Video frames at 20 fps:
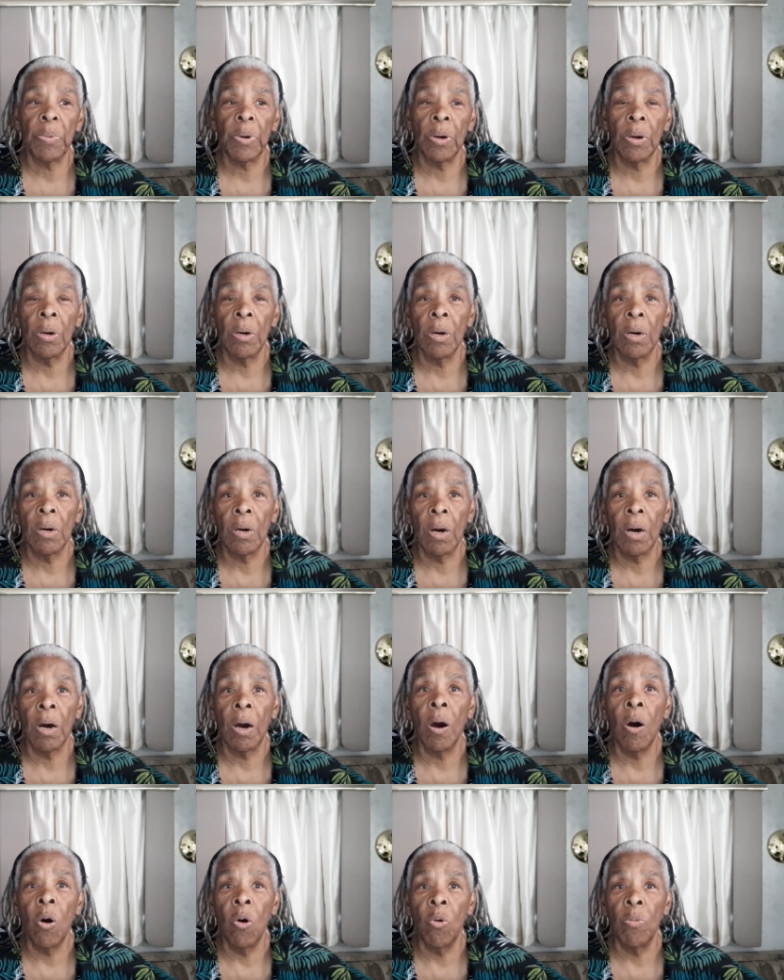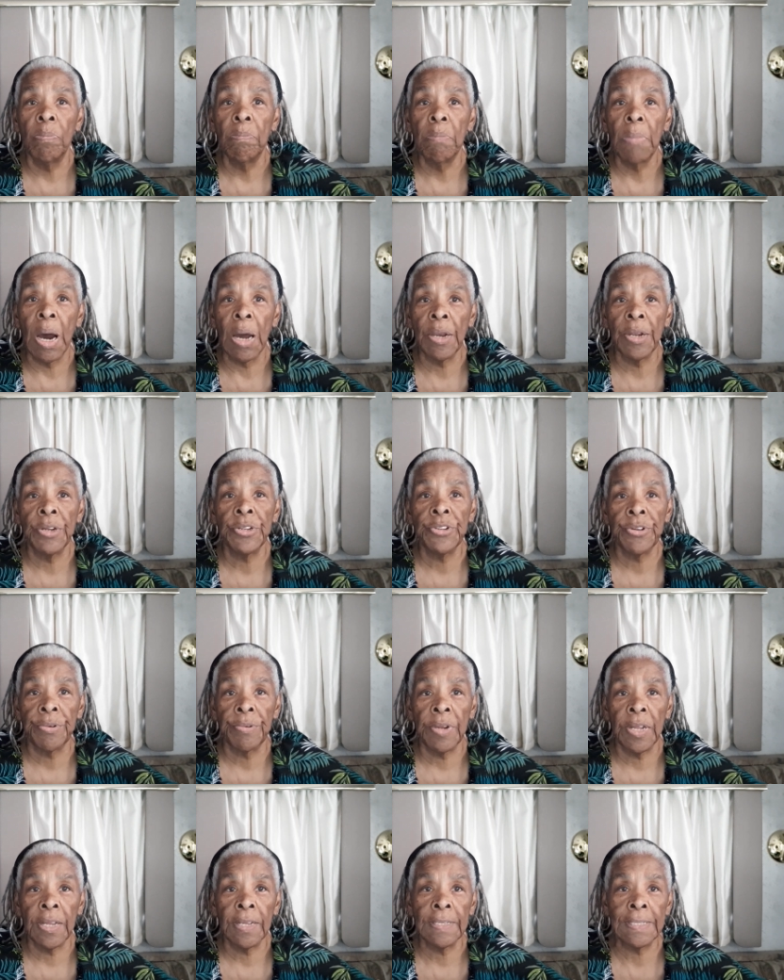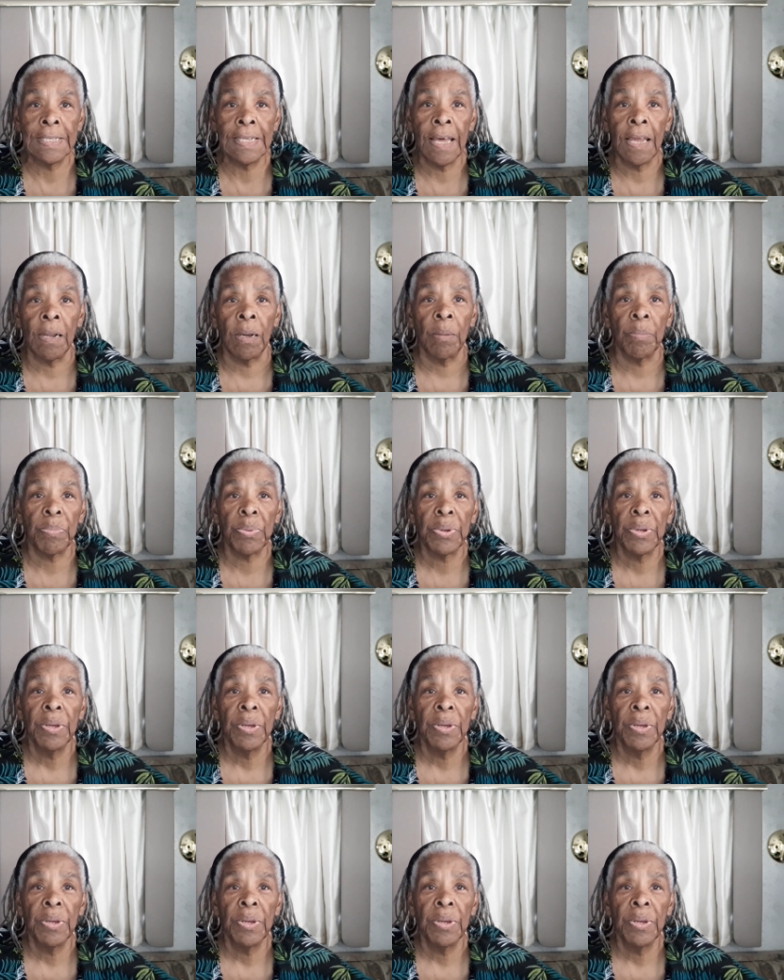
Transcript: a home monitoring setup